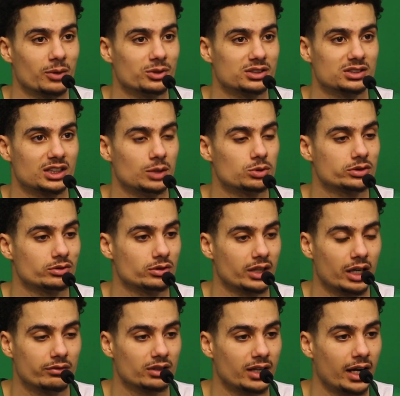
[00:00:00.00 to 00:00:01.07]
We just keep shooting
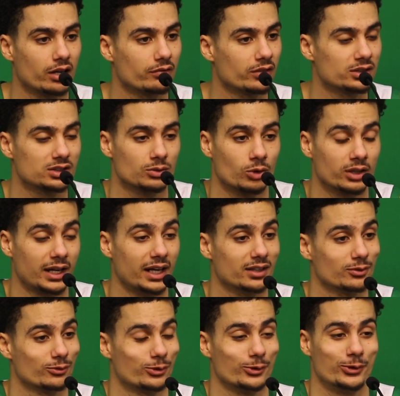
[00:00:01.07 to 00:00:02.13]
every night. Eventually, one night,
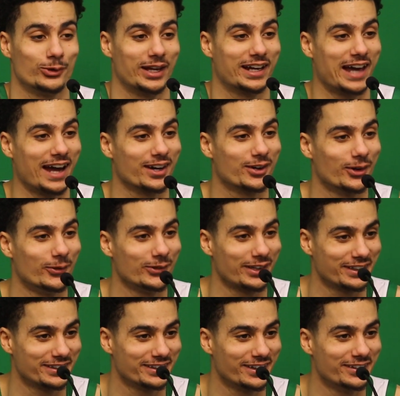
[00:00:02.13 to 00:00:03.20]
they got to go
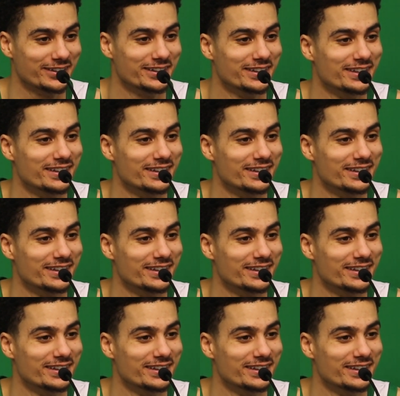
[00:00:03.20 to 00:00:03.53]
in, you know.